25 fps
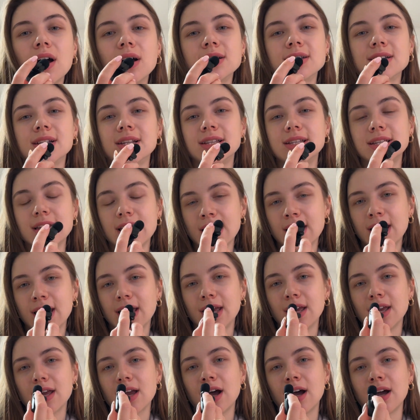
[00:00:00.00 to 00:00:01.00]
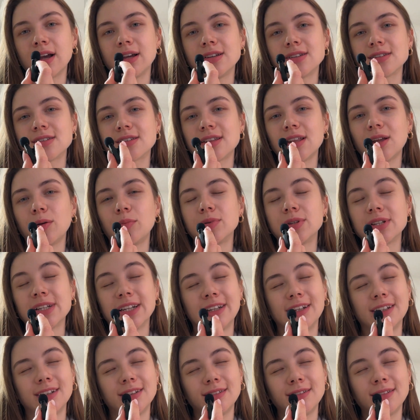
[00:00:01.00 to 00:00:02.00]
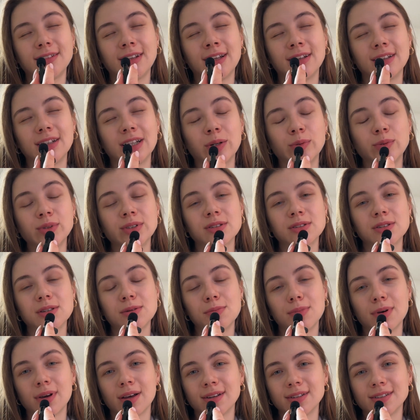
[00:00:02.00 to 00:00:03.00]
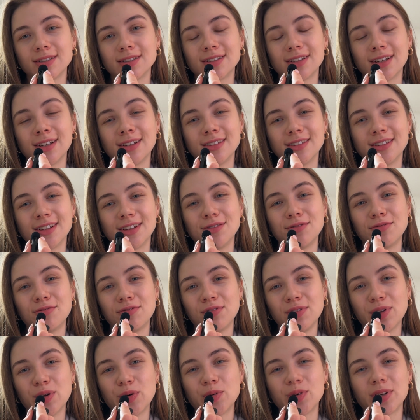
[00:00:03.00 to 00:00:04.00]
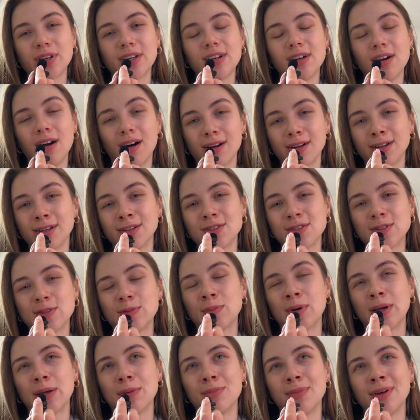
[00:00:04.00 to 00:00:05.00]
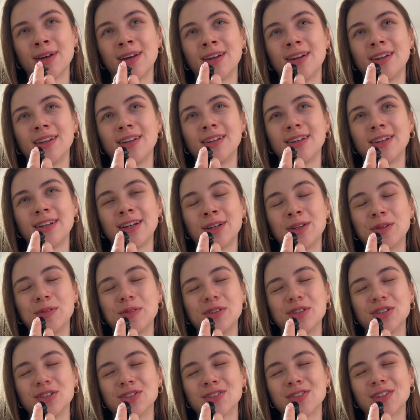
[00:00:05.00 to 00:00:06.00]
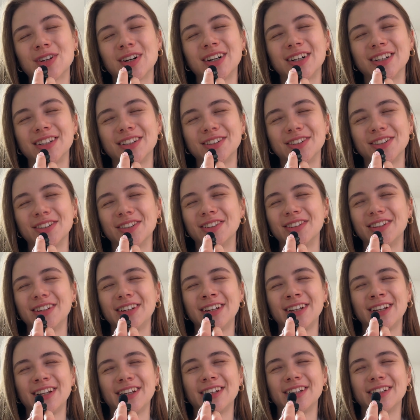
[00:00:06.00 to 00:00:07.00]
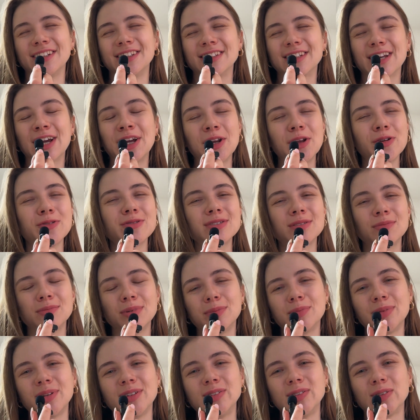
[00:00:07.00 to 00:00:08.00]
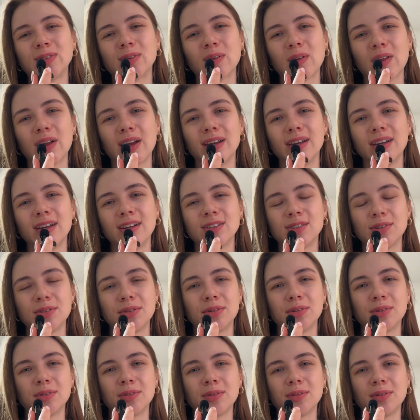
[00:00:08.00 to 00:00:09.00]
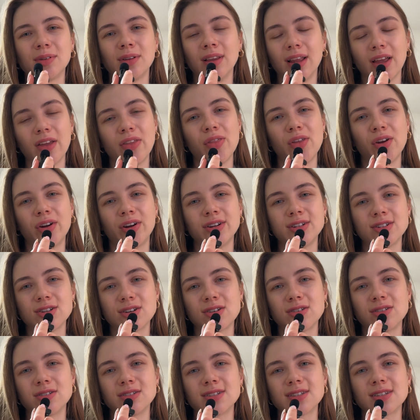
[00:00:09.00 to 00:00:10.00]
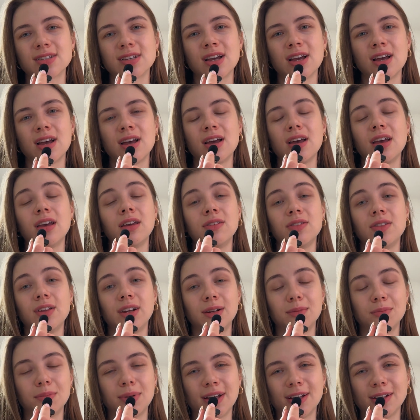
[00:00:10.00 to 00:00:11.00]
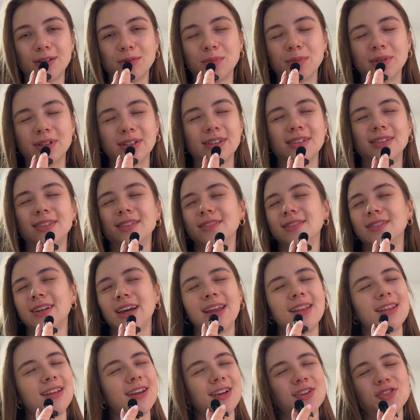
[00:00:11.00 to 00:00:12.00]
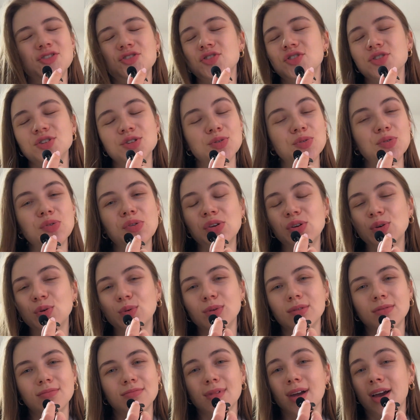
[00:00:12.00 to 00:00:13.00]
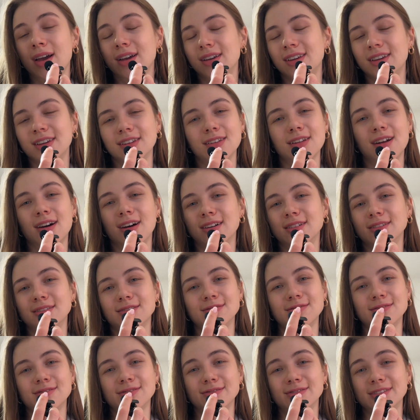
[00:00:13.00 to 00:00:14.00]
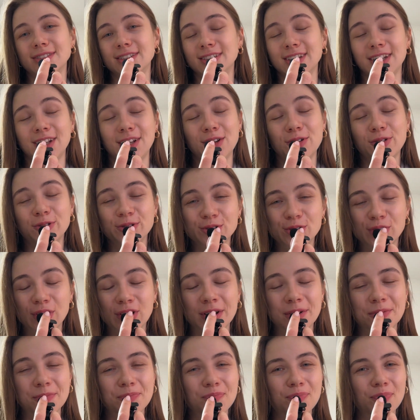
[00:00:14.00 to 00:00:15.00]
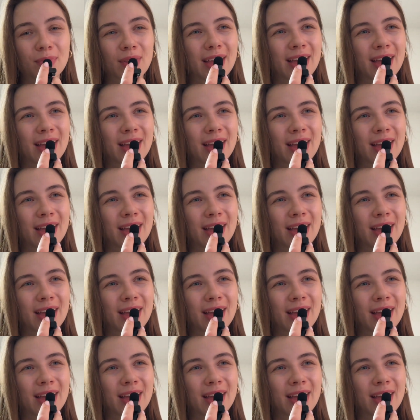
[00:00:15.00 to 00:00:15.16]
Today I slept in and that was the best, and then Floki got into my bed and we just cuddle. And I know some people don't like to let their dogs in their bed, but I think it's just so cute. I cannot say no to him.